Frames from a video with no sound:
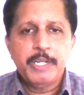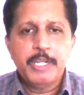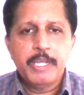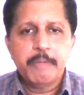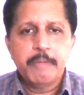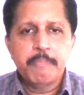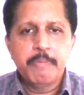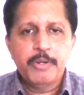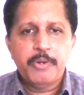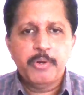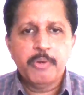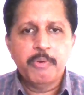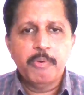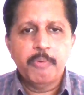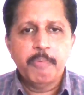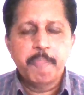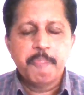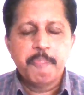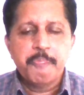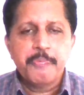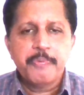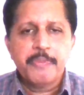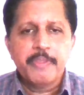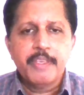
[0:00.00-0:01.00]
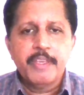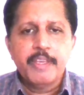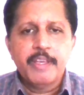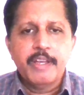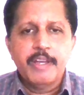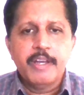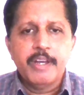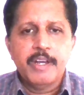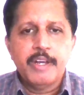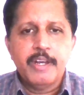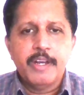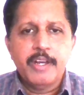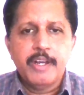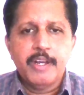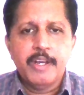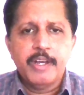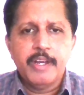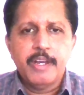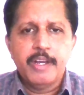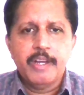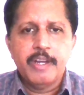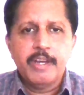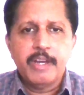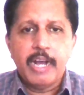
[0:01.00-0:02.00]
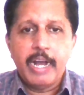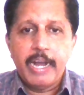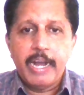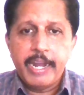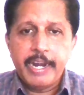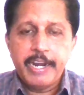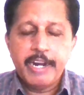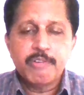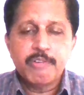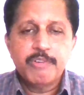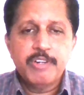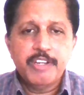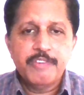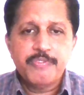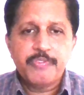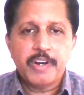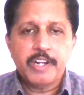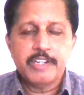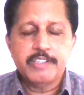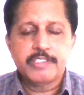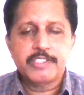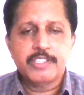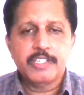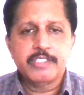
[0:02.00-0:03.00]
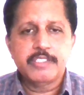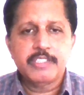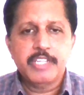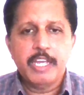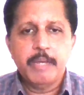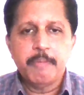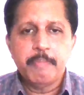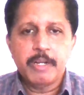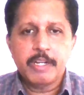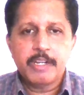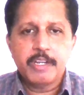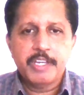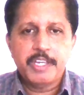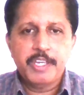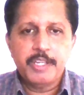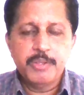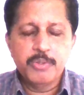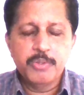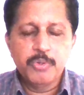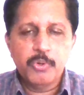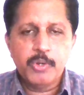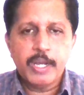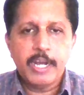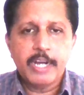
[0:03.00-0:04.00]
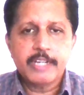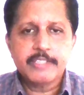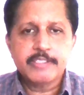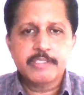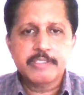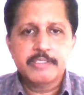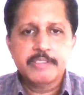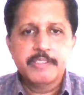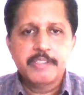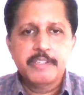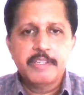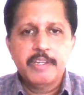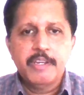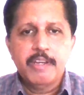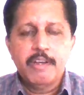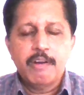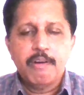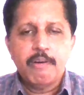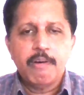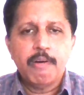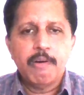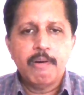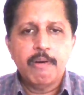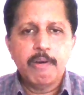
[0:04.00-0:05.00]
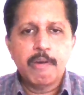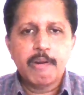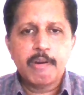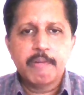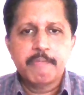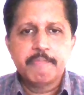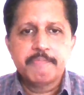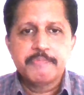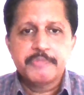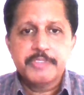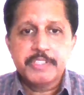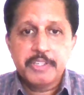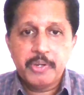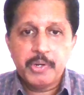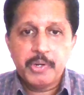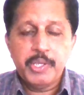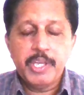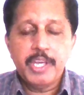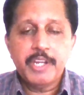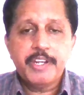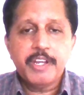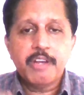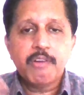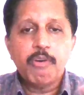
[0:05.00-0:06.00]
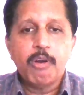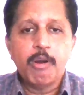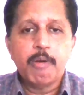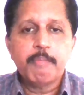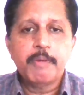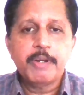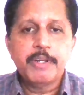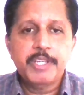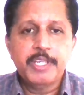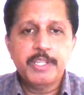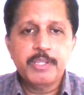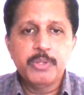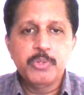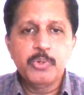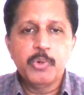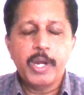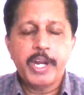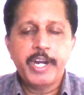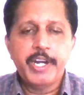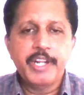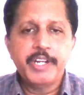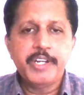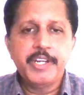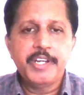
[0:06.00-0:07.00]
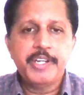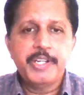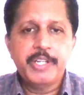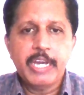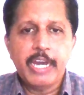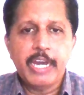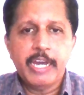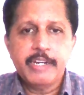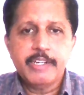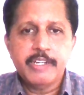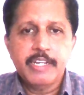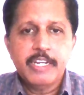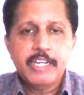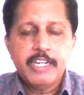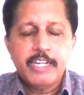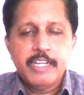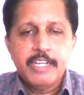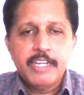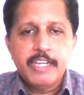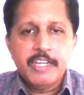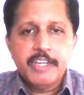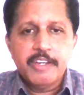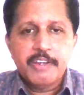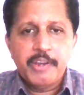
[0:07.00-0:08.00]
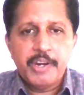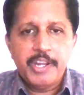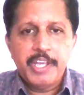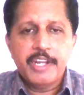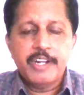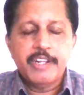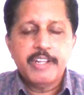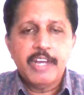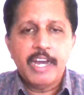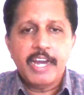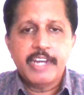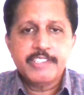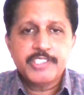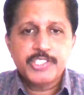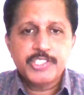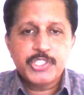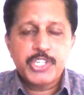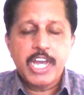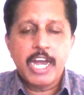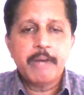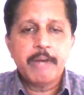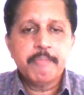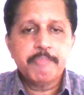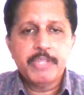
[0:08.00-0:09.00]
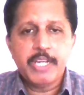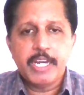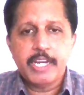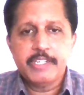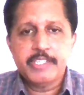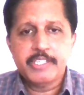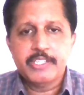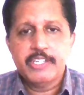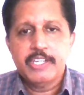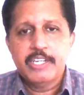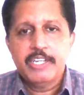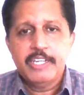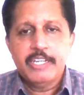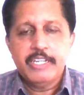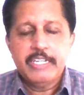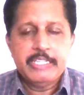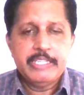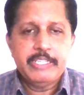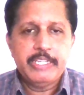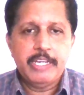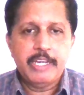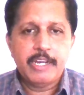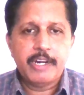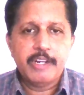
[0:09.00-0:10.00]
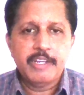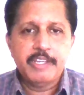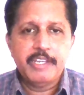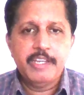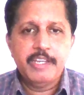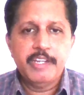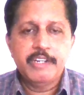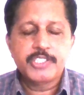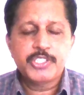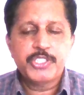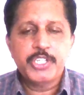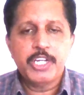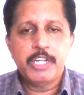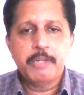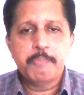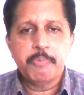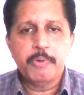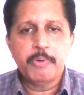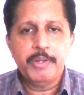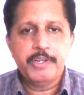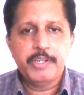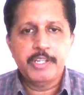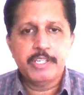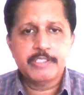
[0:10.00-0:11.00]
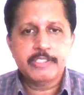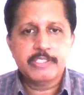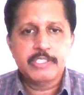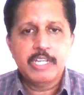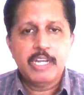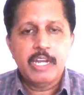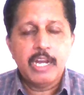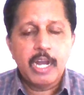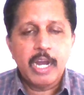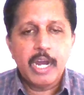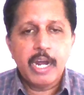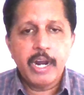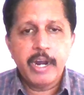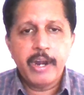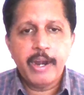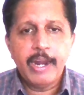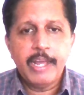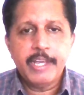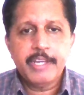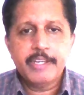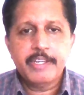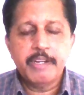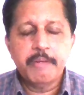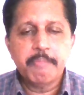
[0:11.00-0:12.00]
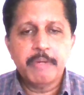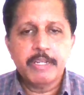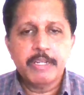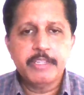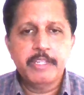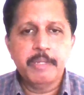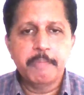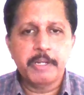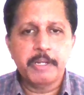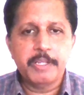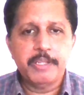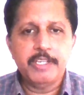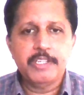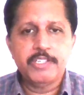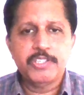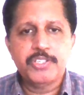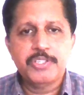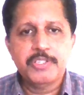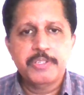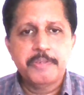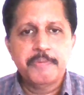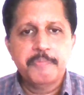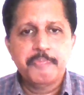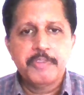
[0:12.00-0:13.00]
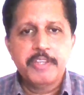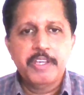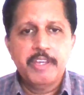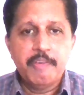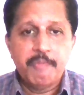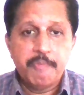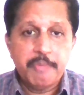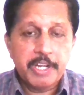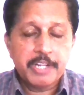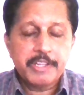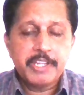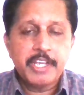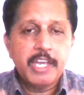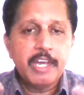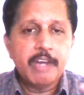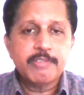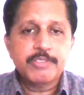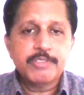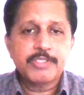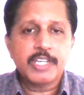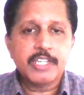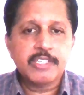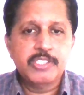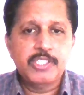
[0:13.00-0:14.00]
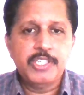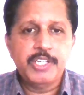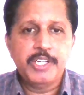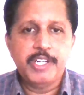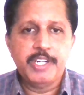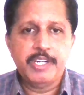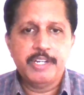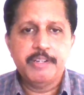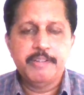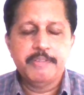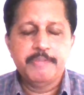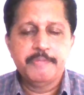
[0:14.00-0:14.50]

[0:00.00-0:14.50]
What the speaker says: able to iron out differences among Hindu castes or create a common Hindu identity and create and stamp that there in state politics, unlike in Madhya Pradesh, where they have succeeded.